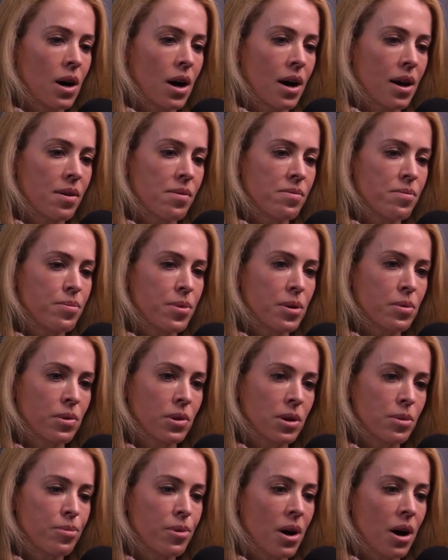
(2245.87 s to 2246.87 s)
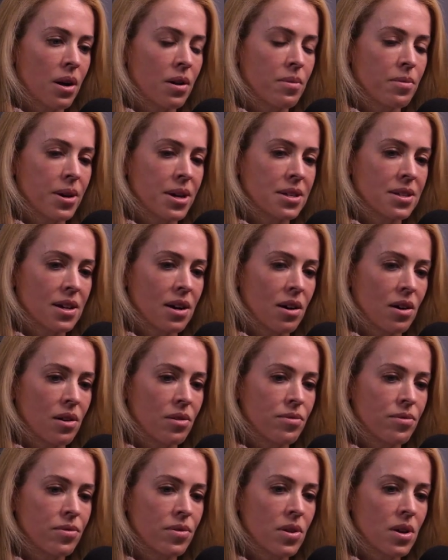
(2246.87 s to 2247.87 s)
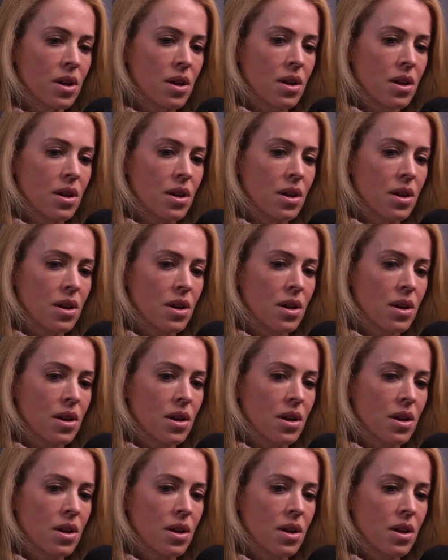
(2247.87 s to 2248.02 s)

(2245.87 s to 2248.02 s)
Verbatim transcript: I've been really proud of myself.